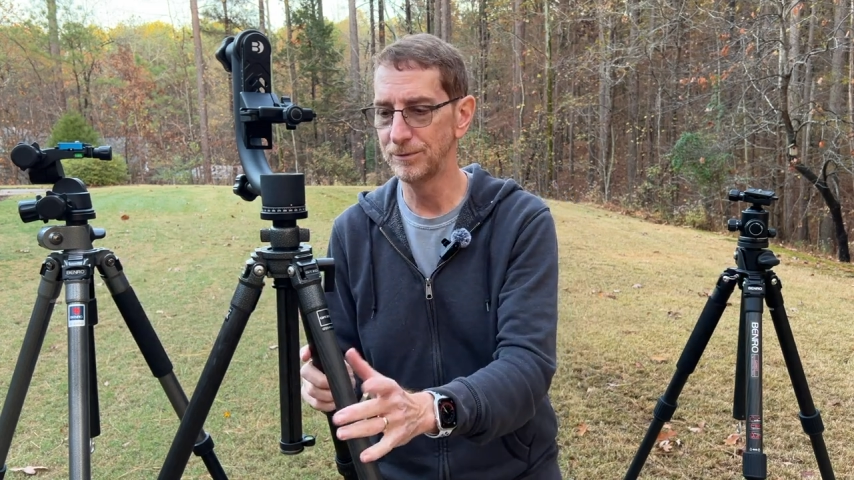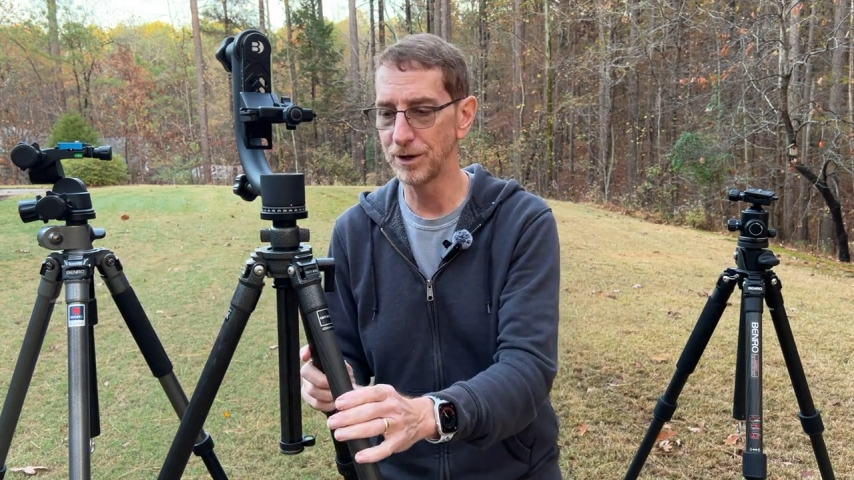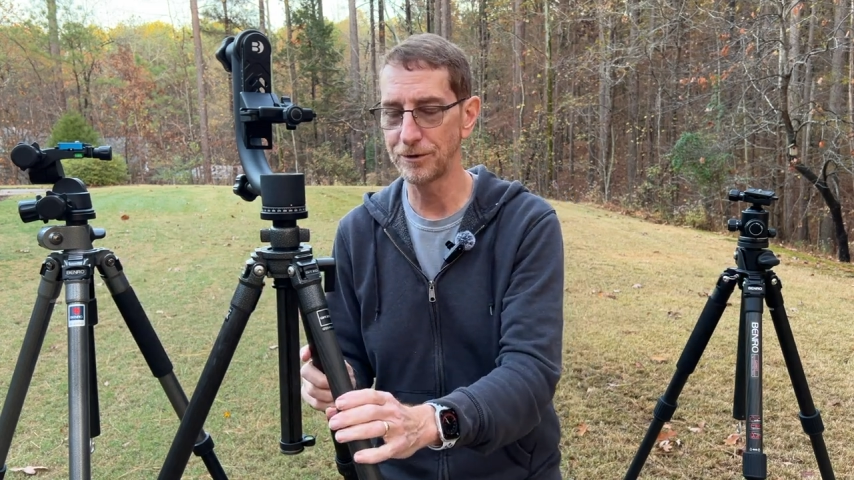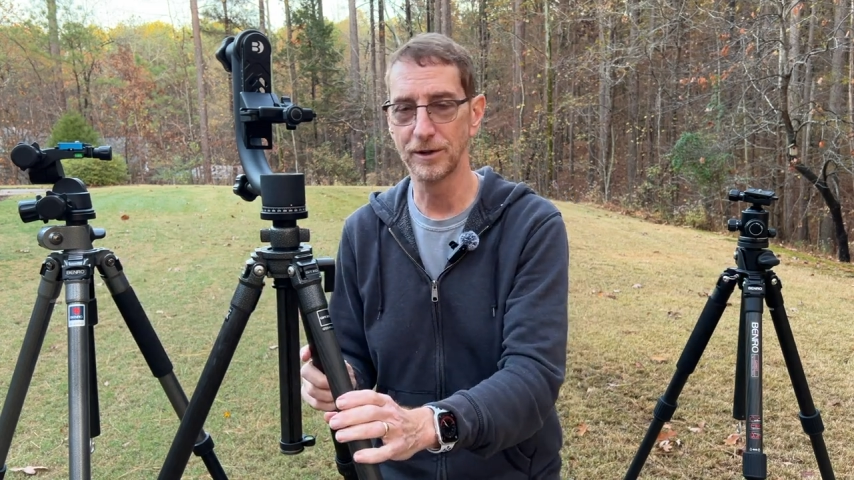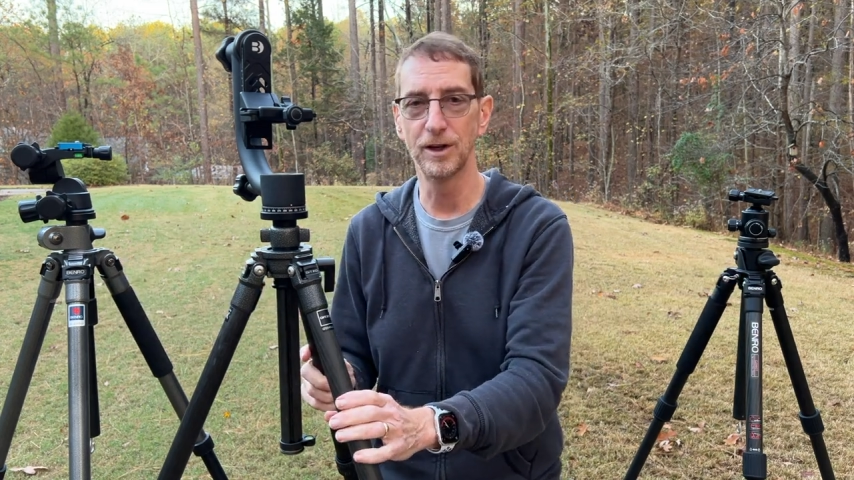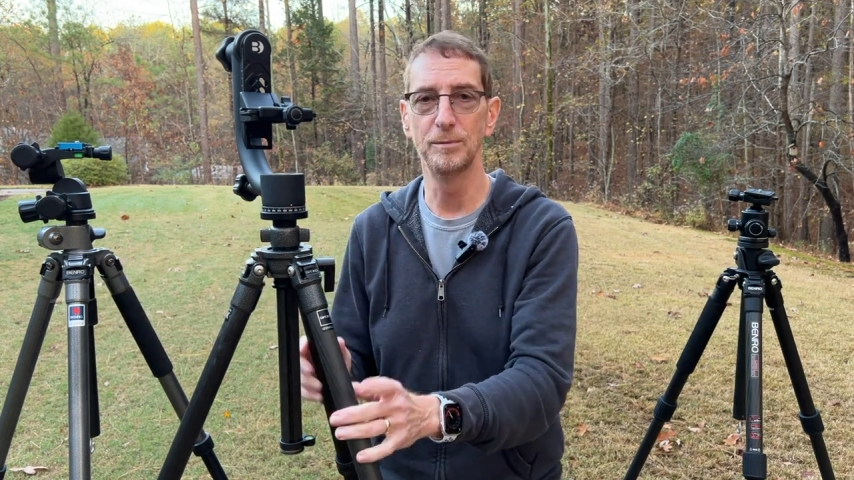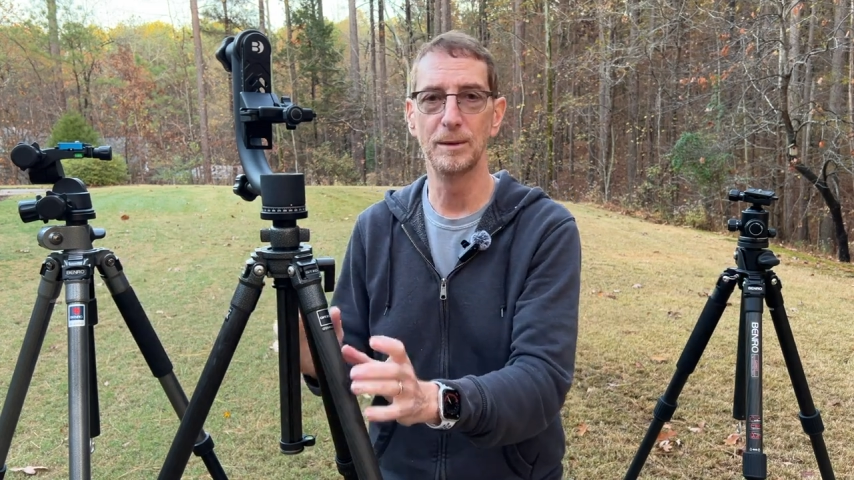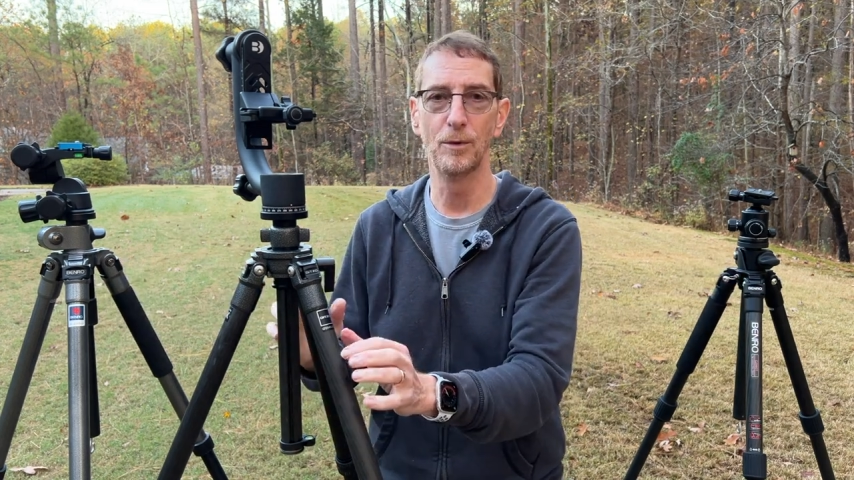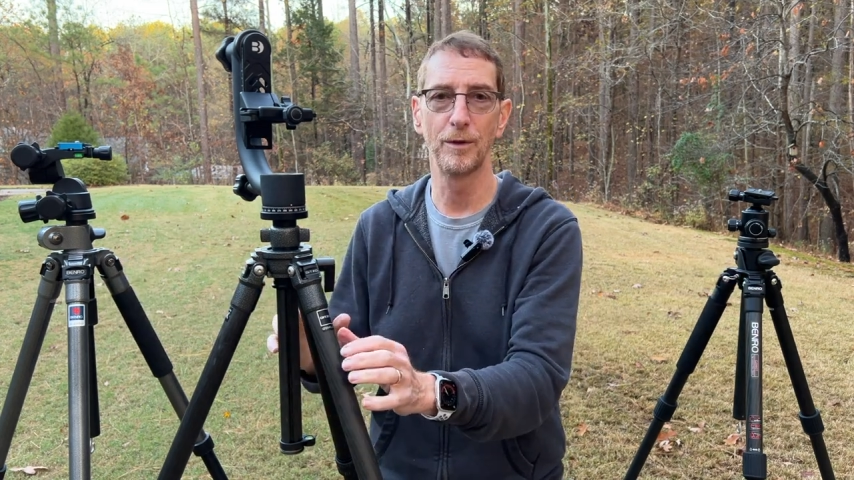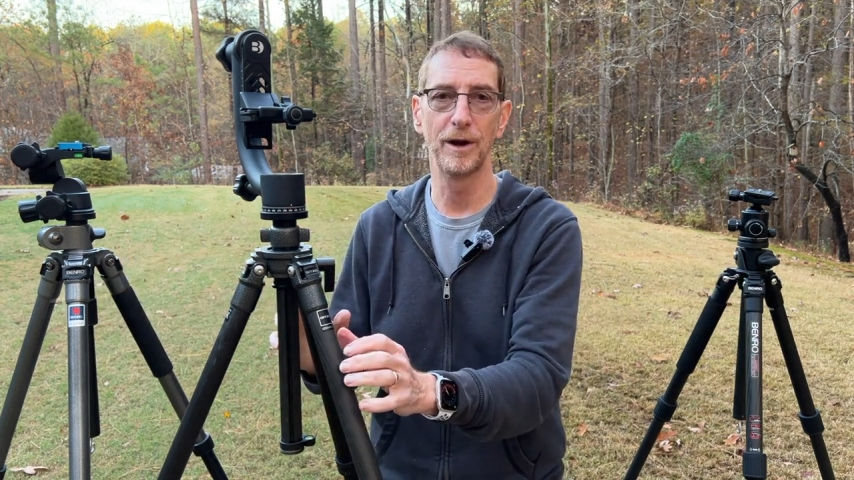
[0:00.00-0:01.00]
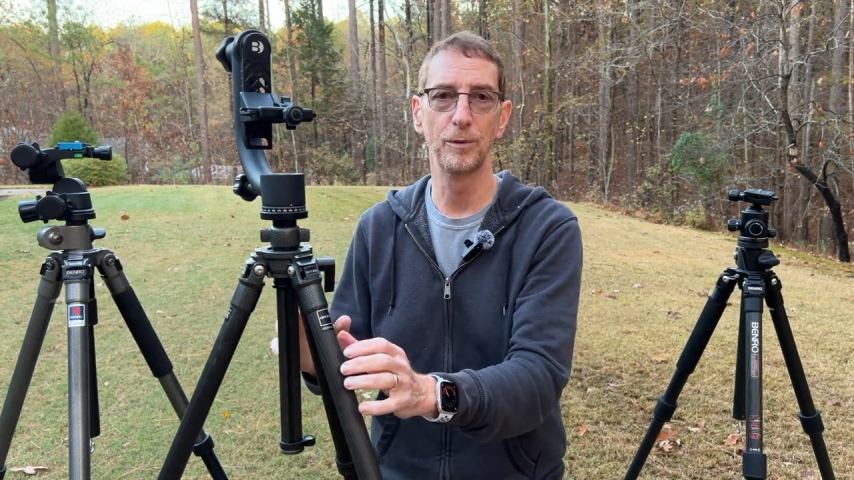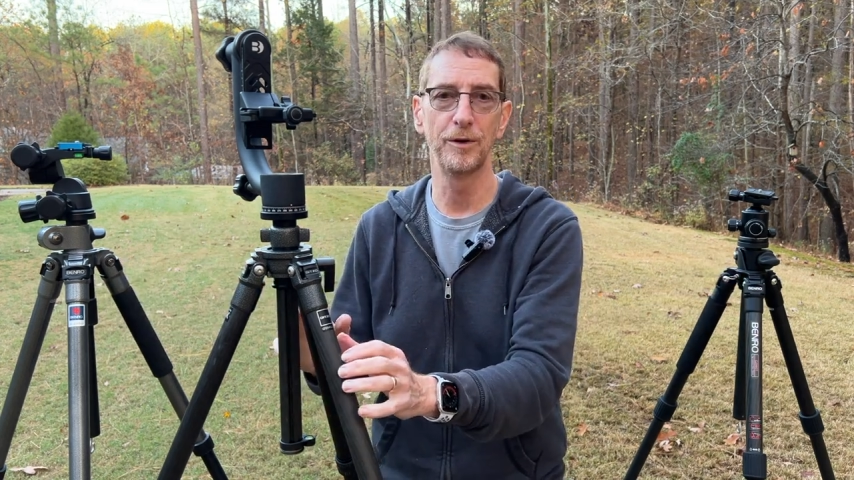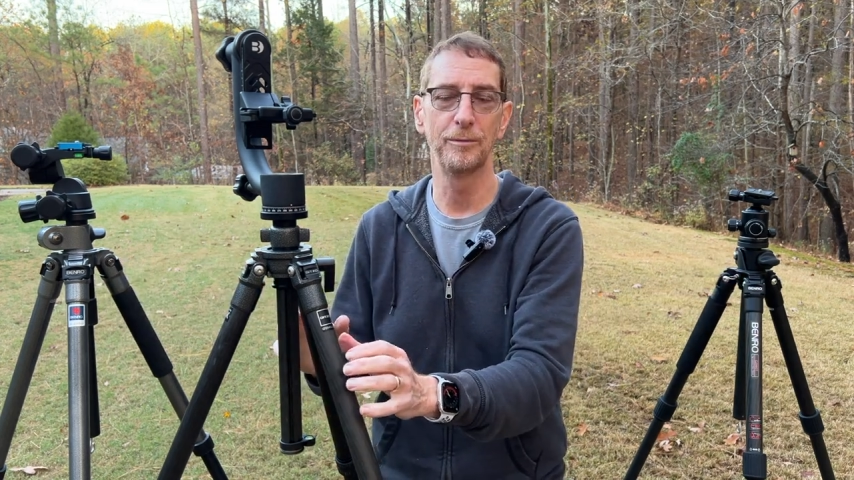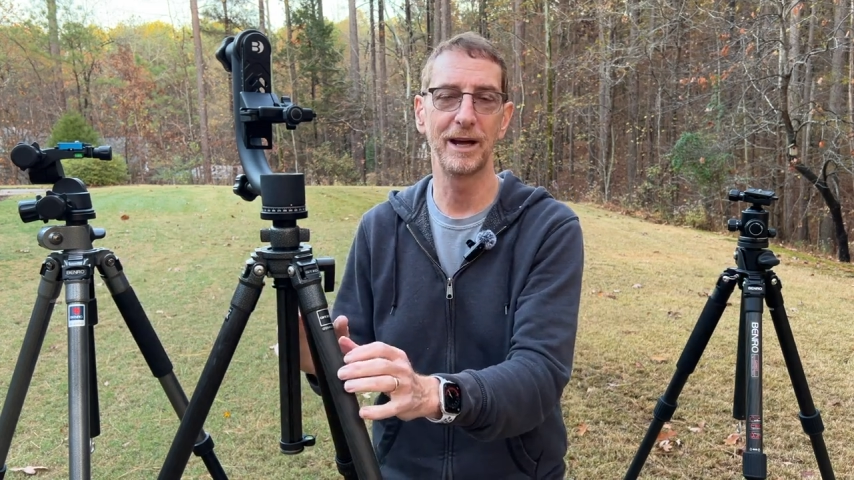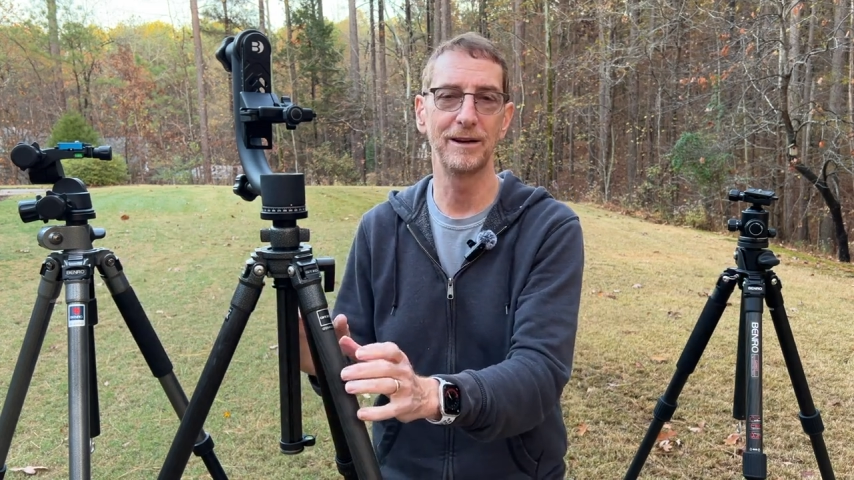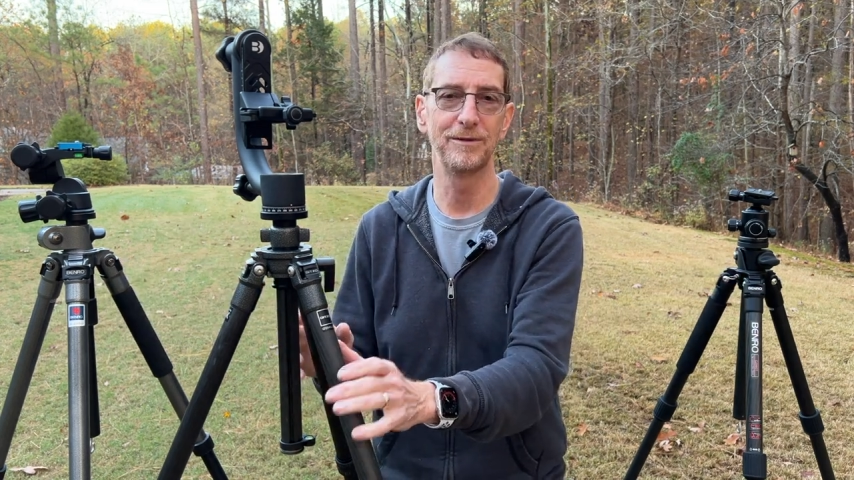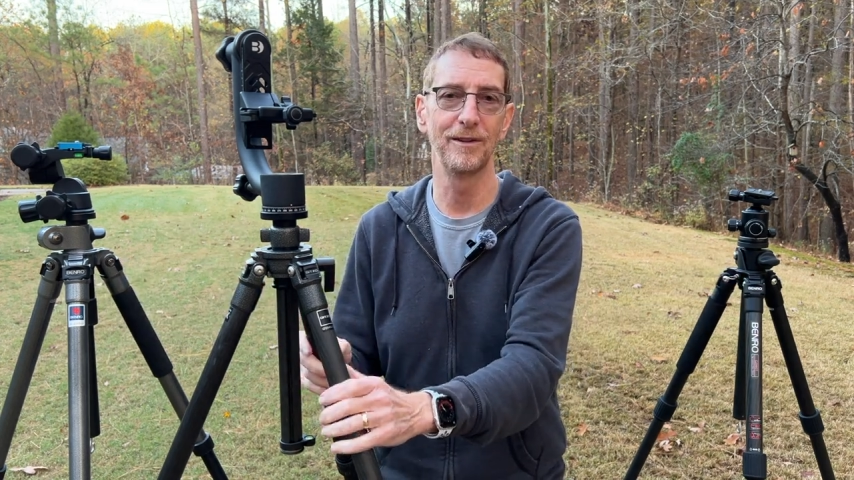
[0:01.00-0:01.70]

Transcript: just a little bit more than I would have paid for